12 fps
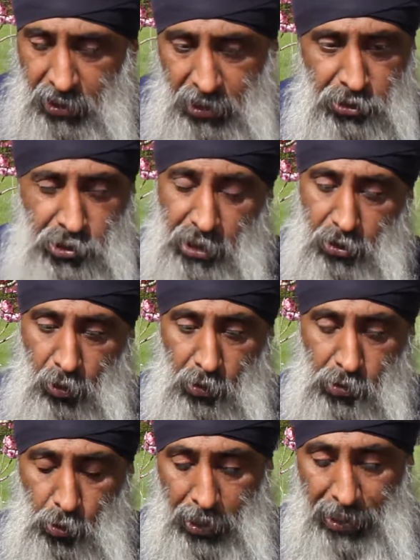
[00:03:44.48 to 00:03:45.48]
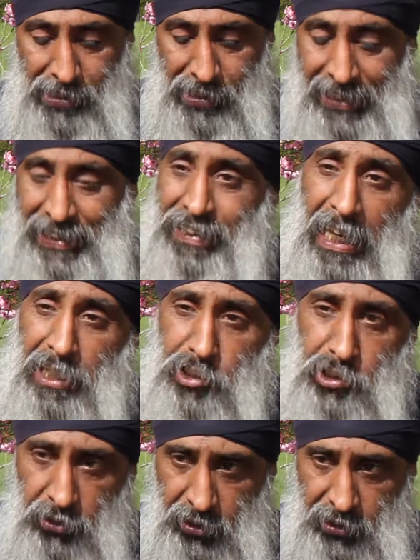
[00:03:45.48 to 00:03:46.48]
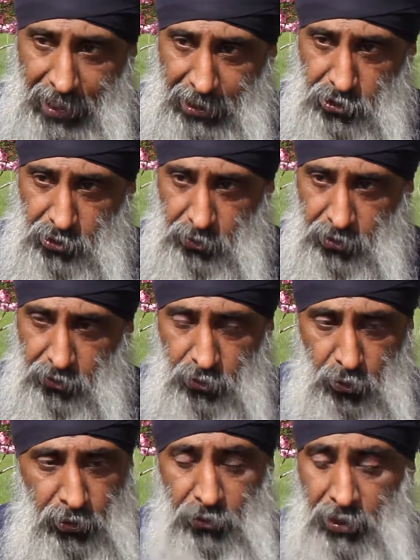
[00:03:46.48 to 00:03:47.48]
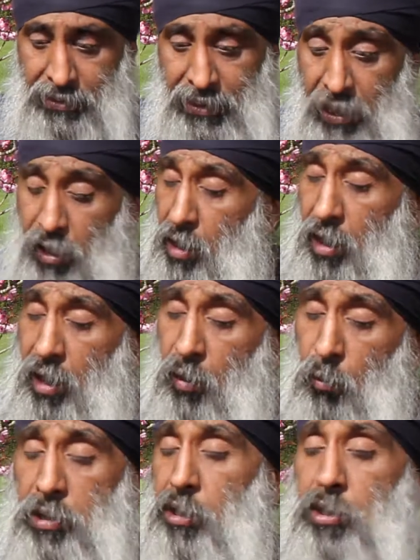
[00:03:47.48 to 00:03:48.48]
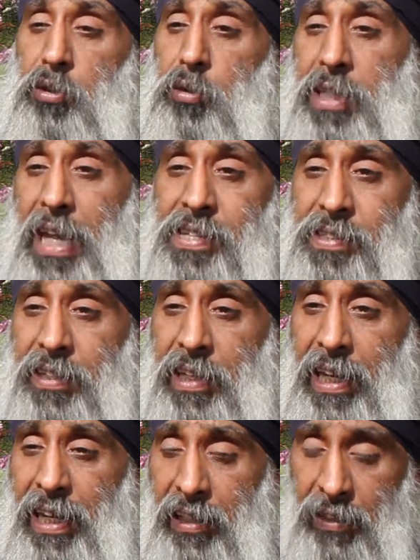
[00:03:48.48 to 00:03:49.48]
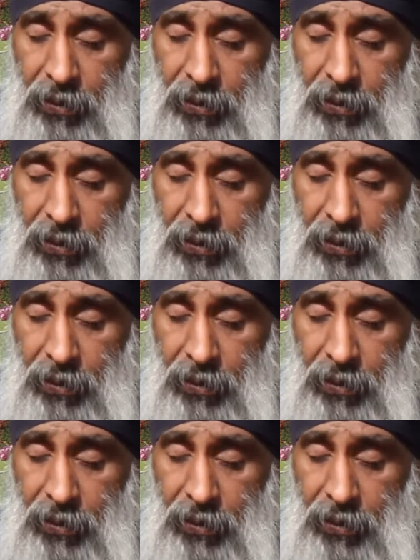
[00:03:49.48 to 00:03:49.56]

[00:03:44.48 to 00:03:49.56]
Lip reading: Chit also has intention attached to it. So if I say, what did you do yesterday?